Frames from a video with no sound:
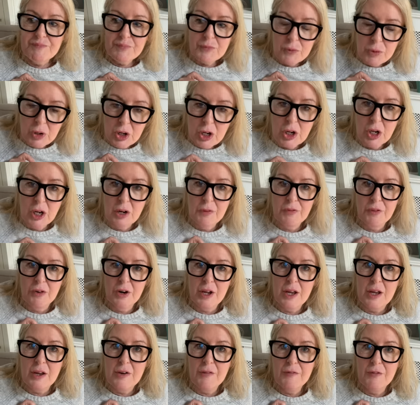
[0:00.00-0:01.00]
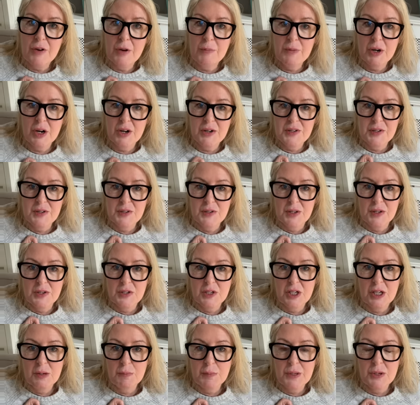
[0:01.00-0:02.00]
recovery from
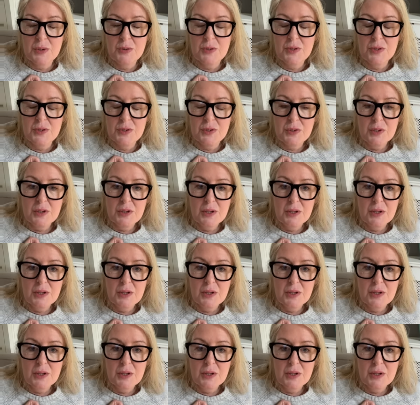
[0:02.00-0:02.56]
narcissistic abuse.